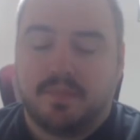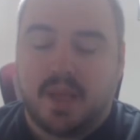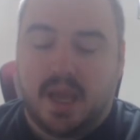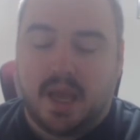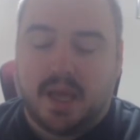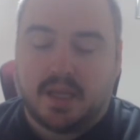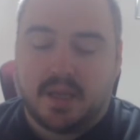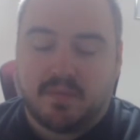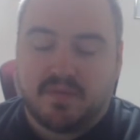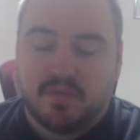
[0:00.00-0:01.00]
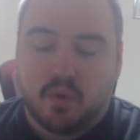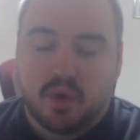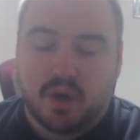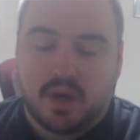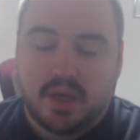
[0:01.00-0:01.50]
And number
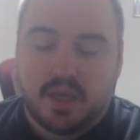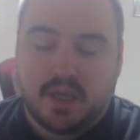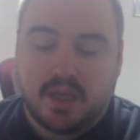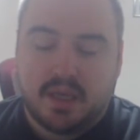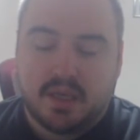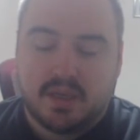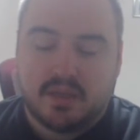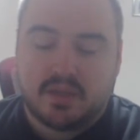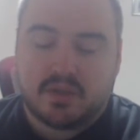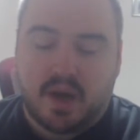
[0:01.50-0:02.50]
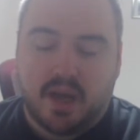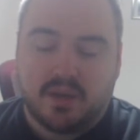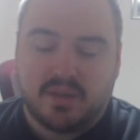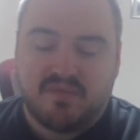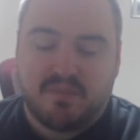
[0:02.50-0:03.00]
4 is
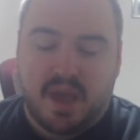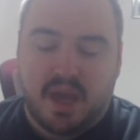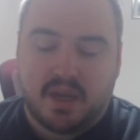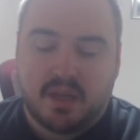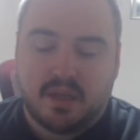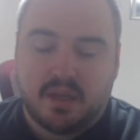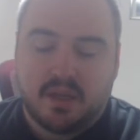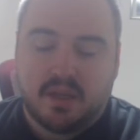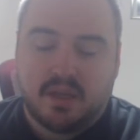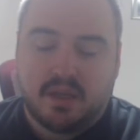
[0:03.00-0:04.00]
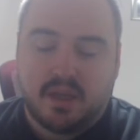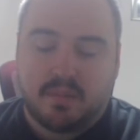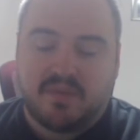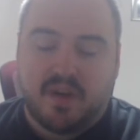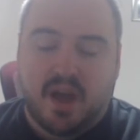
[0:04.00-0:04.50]
Trials of Mana.
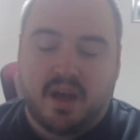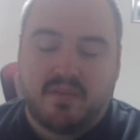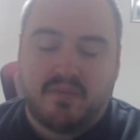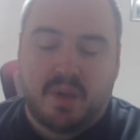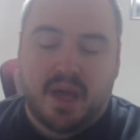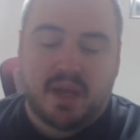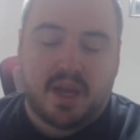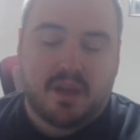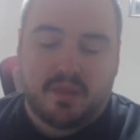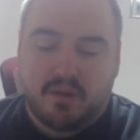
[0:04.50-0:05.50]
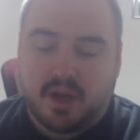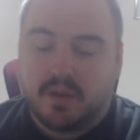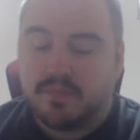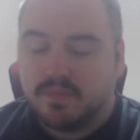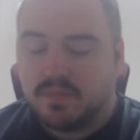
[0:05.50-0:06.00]
Number 5, Bayonetta 3.
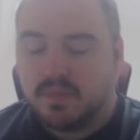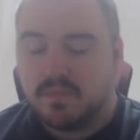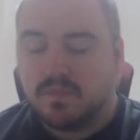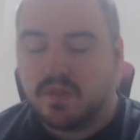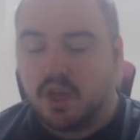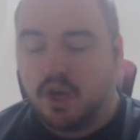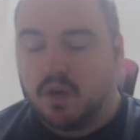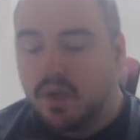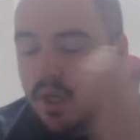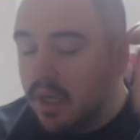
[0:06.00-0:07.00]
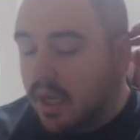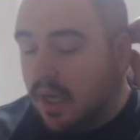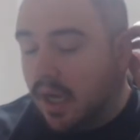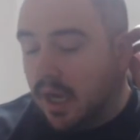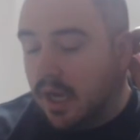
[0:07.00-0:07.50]
So
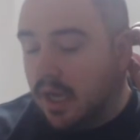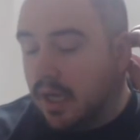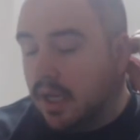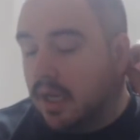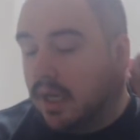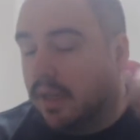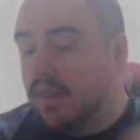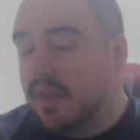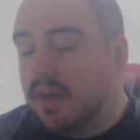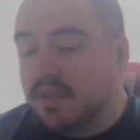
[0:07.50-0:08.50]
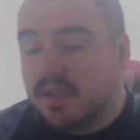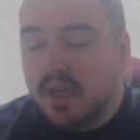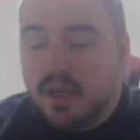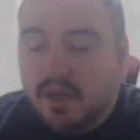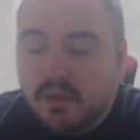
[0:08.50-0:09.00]
there's
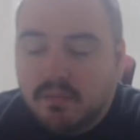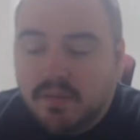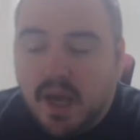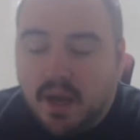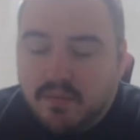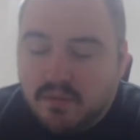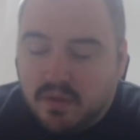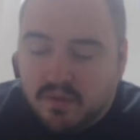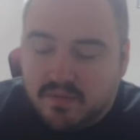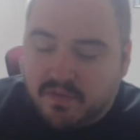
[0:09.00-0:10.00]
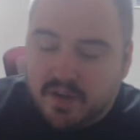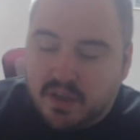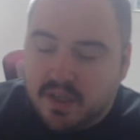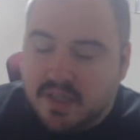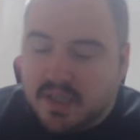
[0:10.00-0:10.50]
yeah,
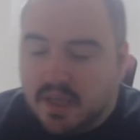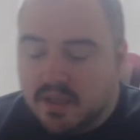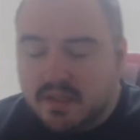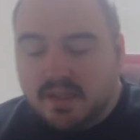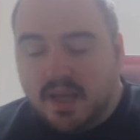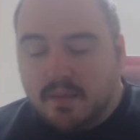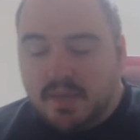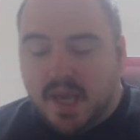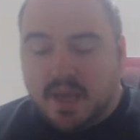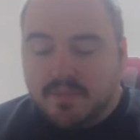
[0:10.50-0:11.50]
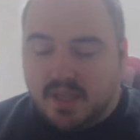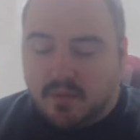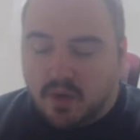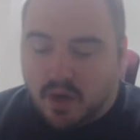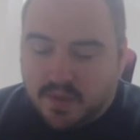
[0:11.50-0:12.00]
fairly same games that
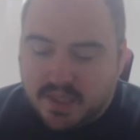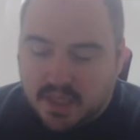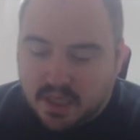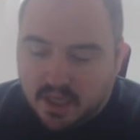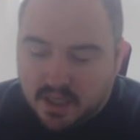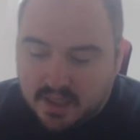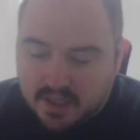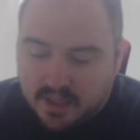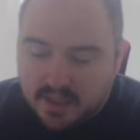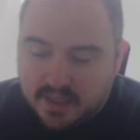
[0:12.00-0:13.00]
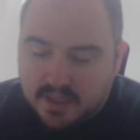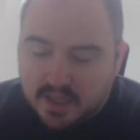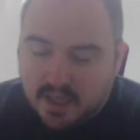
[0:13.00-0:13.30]
we're always seeing on this list.